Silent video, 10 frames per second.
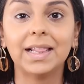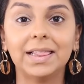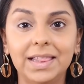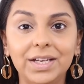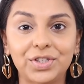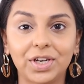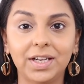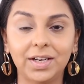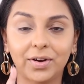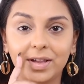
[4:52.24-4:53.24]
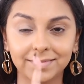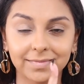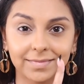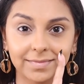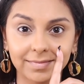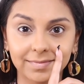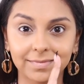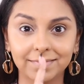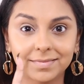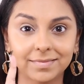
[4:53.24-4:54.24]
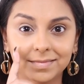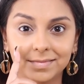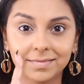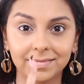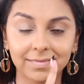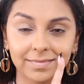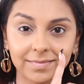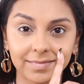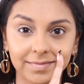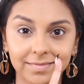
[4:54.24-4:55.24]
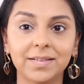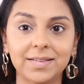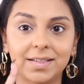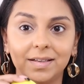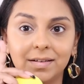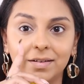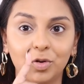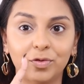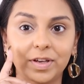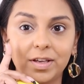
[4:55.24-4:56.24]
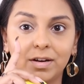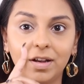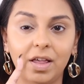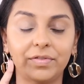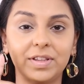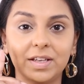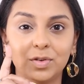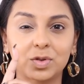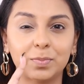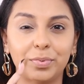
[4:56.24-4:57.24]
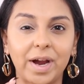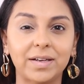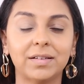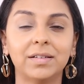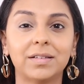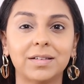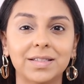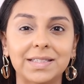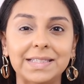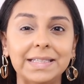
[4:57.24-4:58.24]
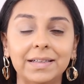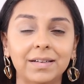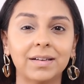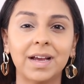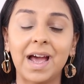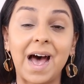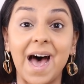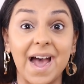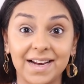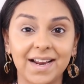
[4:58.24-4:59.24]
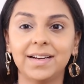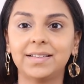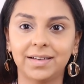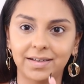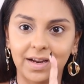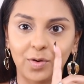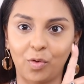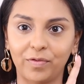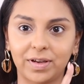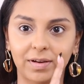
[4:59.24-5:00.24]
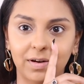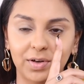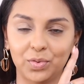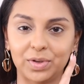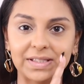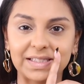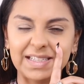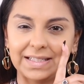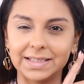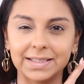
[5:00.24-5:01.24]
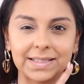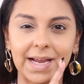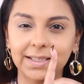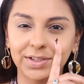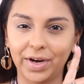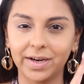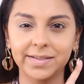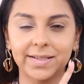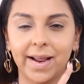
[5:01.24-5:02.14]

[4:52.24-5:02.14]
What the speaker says: literally look at the magic between just using a step like concealer. Over here, everything looks brightened, concealed, highlighted, and over here you can see the slight grayness that